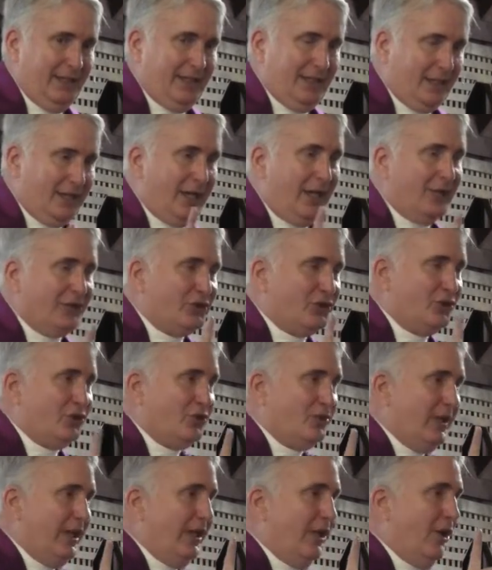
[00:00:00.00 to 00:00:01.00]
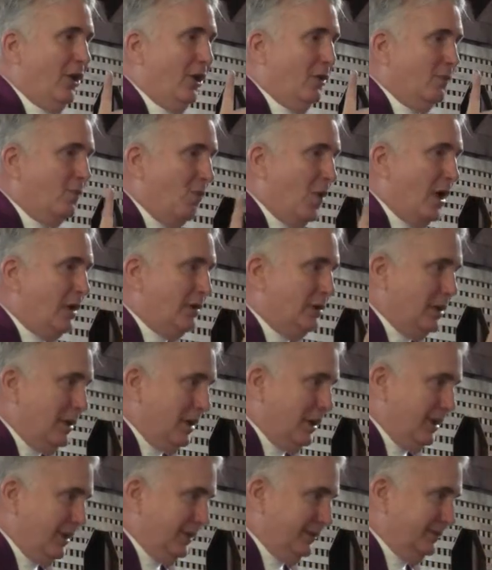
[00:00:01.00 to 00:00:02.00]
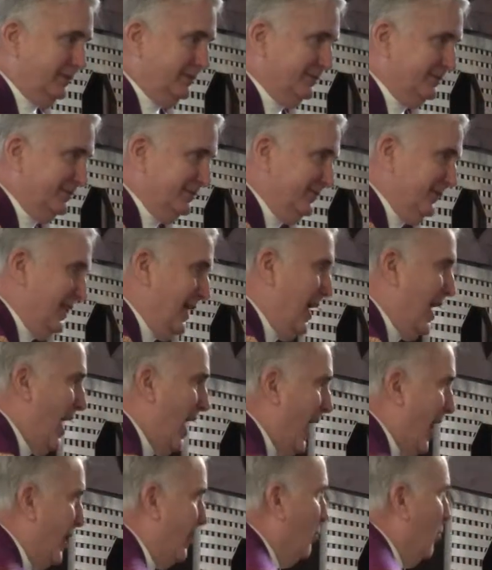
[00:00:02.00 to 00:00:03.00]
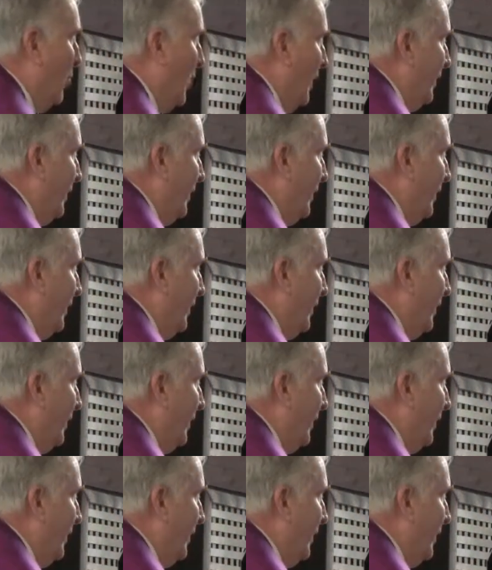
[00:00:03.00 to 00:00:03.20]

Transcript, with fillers: To concentrate on one thing, and